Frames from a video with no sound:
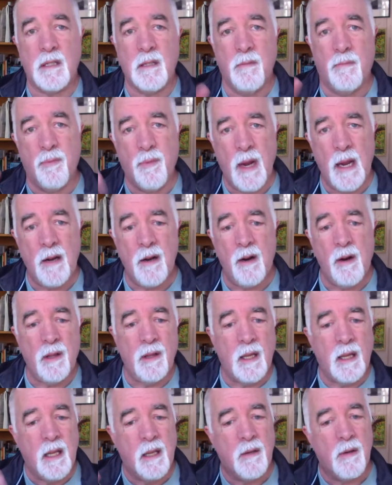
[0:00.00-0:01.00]
Reader and the
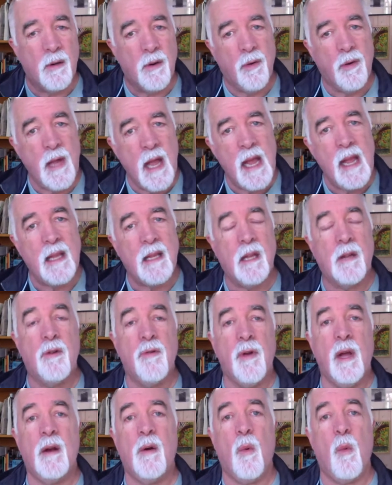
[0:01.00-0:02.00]
Kindle Create can
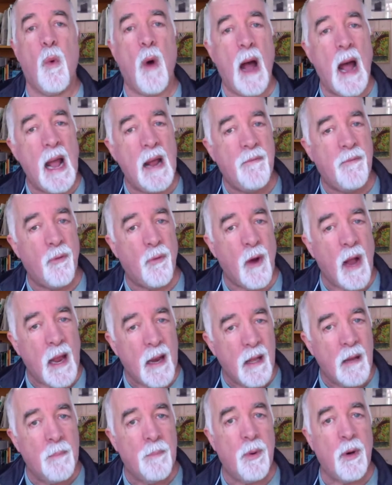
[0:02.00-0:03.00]
create a wide variety
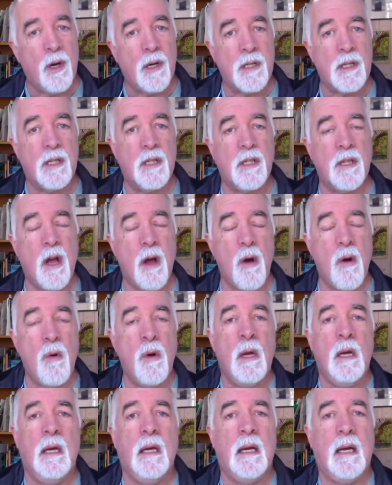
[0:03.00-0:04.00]
of books. So
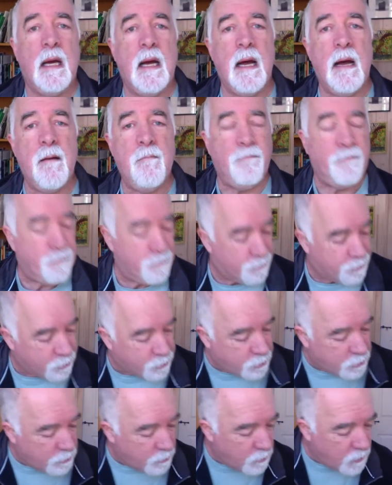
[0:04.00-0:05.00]

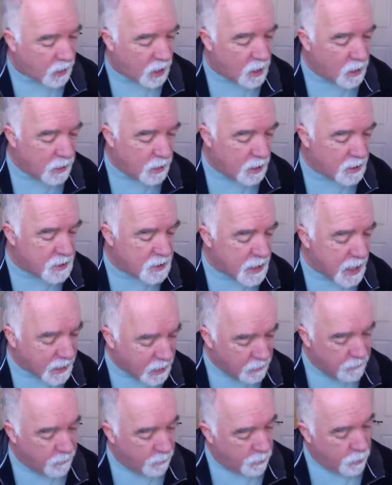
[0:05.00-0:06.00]
a
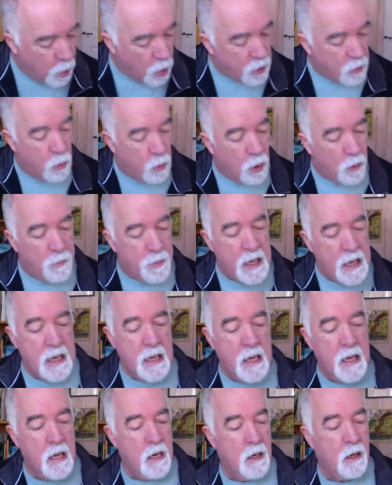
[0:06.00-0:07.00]
second
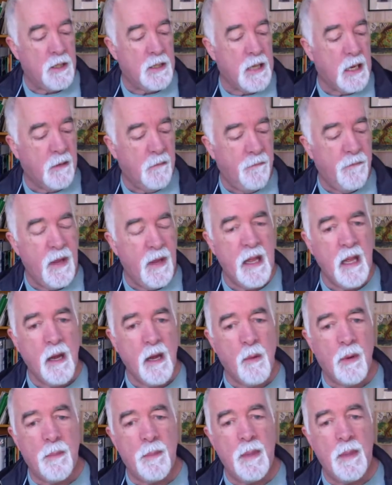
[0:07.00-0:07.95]
video would